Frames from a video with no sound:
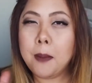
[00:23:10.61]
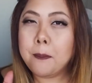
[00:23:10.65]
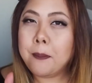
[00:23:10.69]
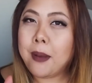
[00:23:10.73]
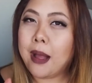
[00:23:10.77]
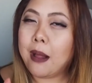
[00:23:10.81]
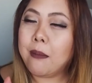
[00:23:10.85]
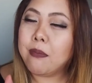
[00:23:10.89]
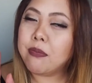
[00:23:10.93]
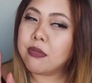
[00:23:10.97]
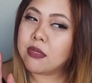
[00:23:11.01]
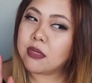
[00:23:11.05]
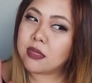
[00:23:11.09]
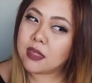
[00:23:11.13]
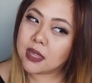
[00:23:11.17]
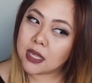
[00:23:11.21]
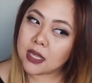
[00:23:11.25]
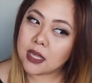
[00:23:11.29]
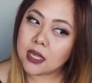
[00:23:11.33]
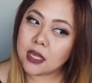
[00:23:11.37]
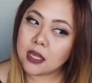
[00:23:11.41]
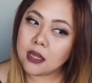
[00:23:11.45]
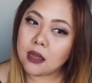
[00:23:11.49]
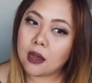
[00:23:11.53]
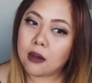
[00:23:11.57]
But I'm
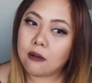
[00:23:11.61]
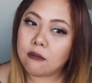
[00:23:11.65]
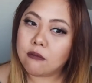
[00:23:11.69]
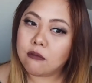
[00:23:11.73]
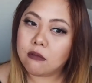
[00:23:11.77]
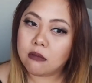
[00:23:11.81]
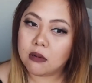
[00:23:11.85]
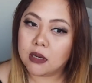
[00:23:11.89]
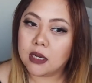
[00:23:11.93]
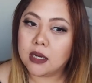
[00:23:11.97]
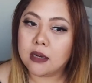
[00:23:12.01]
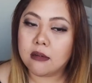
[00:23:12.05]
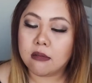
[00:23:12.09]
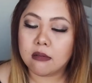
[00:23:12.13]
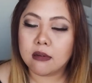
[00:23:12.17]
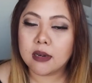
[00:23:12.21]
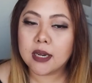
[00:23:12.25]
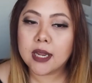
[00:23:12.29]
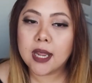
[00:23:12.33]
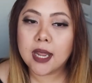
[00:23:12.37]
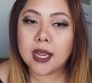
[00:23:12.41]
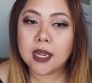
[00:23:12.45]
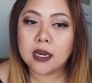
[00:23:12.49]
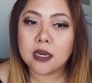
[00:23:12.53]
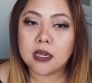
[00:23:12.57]
thinking of
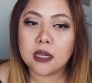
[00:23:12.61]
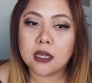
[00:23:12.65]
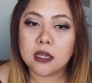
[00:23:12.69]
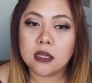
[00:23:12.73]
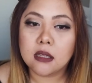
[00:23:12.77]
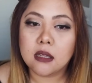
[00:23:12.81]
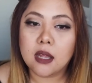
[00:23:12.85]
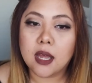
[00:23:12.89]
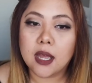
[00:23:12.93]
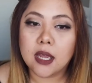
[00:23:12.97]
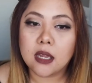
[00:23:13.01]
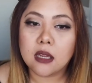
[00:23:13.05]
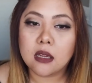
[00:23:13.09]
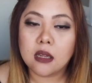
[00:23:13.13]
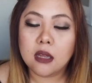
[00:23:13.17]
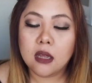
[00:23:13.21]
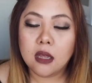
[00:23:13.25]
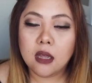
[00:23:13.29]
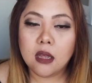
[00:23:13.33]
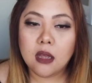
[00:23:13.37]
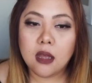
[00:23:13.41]
recreating like,